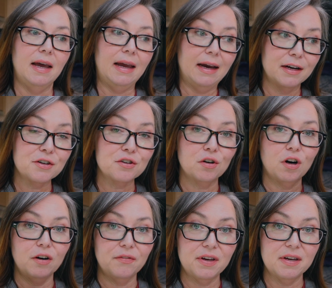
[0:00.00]
and your
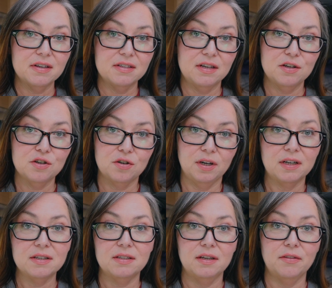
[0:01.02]
RV is in
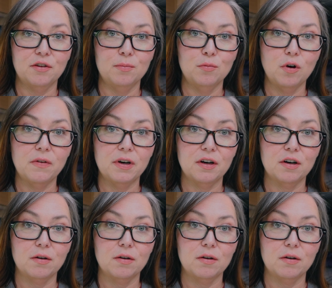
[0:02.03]
transit, they're moving it